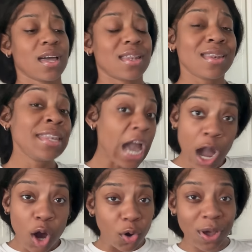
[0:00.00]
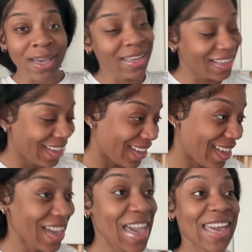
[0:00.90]
No.
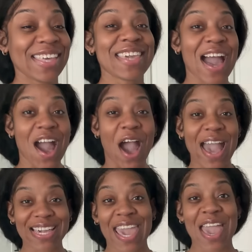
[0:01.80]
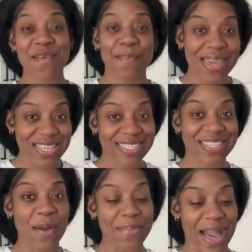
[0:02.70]
Y'all, I can't miss
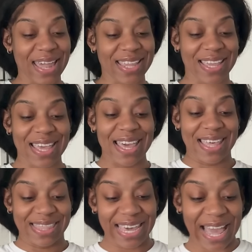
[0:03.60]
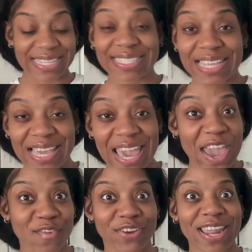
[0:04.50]
somebody that I see
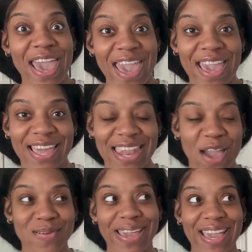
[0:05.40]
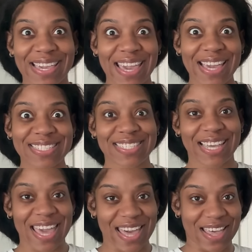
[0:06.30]
every day. Like, we got kids
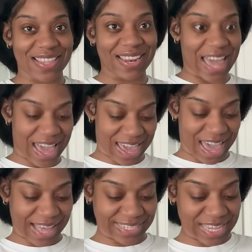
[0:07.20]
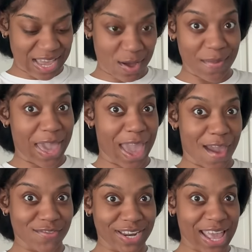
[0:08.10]
together. Like, I see him
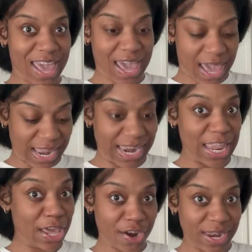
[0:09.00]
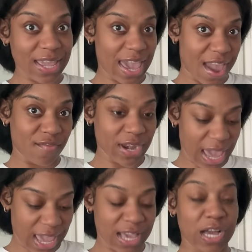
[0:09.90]
every day. Literally every
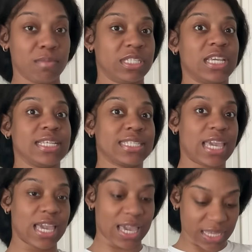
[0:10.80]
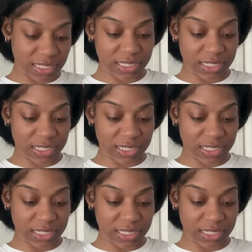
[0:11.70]
day he comes see his kids.